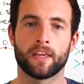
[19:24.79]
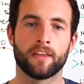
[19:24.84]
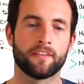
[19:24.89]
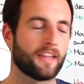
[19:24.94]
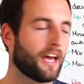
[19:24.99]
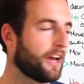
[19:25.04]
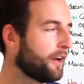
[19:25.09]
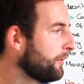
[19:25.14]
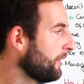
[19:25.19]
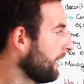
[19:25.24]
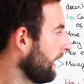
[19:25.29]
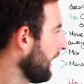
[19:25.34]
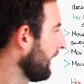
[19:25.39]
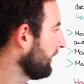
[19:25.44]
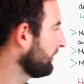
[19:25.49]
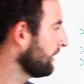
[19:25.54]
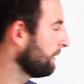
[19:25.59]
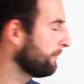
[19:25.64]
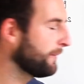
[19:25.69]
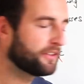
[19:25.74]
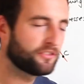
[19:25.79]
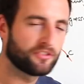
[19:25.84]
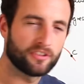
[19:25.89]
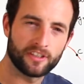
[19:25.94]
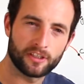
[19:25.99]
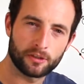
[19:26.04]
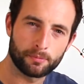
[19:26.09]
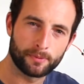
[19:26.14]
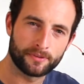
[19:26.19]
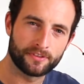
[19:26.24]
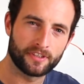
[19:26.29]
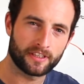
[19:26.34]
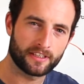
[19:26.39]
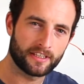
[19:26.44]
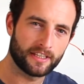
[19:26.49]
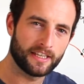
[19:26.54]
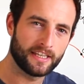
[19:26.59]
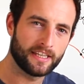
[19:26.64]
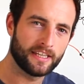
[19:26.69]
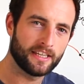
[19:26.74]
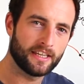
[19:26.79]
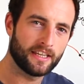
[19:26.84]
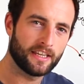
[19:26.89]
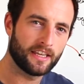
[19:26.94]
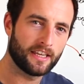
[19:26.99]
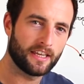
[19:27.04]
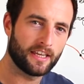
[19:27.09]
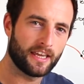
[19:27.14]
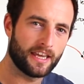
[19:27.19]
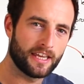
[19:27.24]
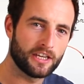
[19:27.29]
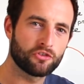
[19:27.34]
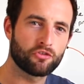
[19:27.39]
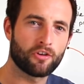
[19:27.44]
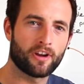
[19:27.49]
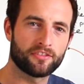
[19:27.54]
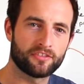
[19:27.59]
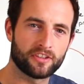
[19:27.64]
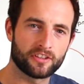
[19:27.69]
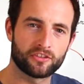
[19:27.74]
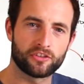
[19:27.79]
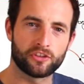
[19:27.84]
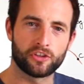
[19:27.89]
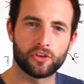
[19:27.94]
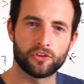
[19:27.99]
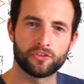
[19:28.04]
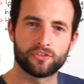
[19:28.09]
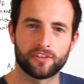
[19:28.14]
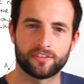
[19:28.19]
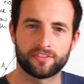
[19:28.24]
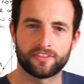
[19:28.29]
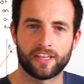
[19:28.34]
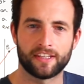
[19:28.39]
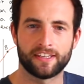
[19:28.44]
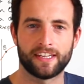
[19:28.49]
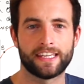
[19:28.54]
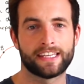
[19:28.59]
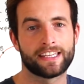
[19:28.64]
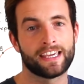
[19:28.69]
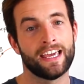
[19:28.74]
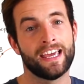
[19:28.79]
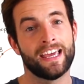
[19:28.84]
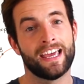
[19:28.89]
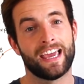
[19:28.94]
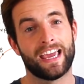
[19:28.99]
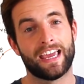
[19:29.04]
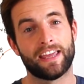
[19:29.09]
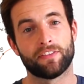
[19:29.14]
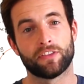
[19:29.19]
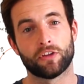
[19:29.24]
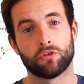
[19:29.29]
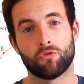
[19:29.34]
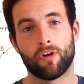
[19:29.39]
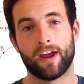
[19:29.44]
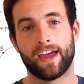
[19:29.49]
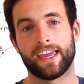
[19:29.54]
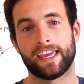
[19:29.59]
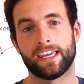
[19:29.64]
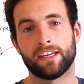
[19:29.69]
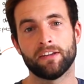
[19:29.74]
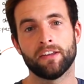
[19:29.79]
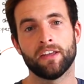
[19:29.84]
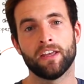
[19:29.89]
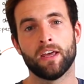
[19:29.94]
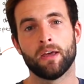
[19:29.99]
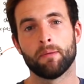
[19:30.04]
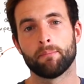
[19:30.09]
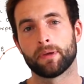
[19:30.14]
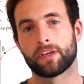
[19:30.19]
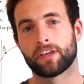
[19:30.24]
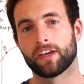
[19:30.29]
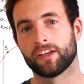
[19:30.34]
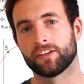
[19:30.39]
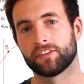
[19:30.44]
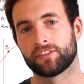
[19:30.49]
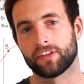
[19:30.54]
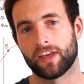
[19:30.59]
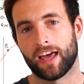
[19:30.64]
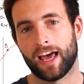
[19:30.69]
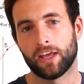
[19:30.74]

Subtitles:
Now, as I mentioned, it's particularly interesting to use this technique in the rain because,